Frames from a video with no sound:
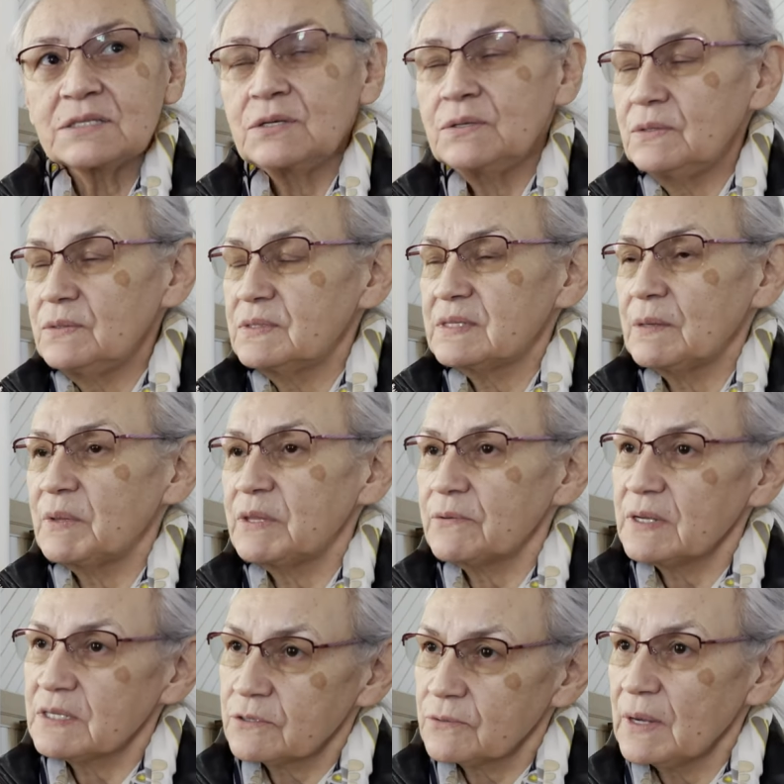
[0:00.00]
to some of the
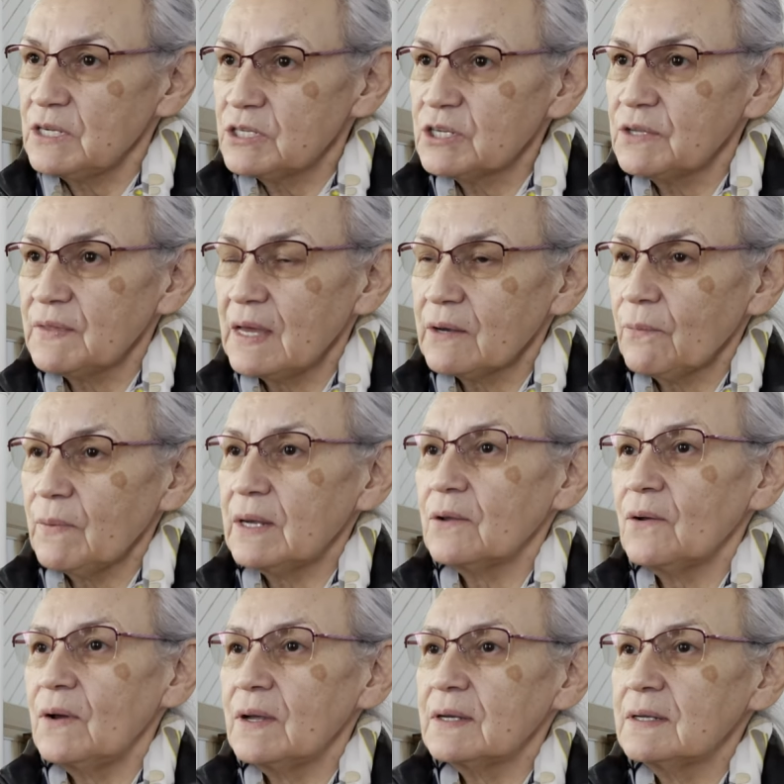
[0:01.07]
restoration that went
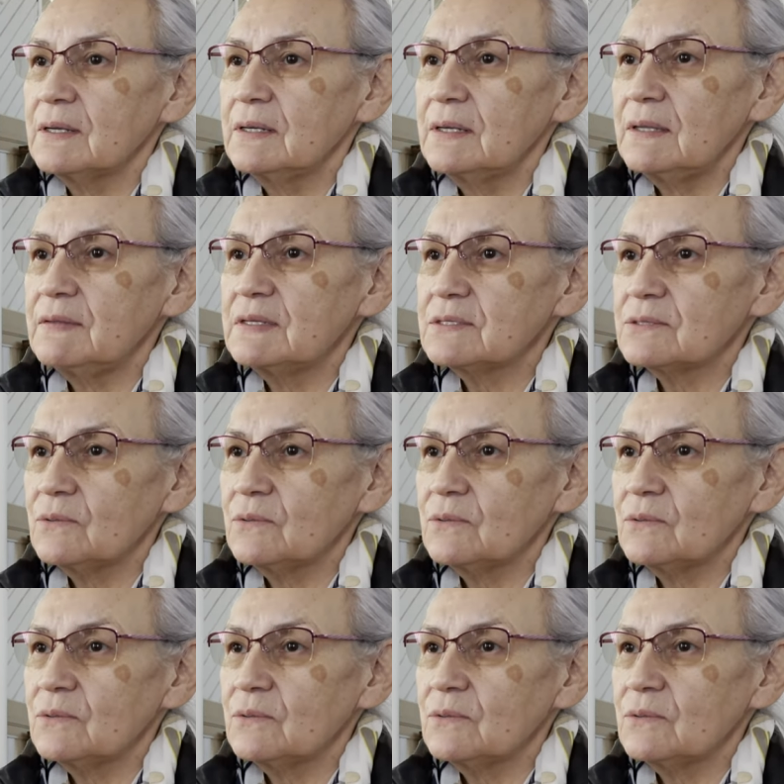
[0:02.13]
on in this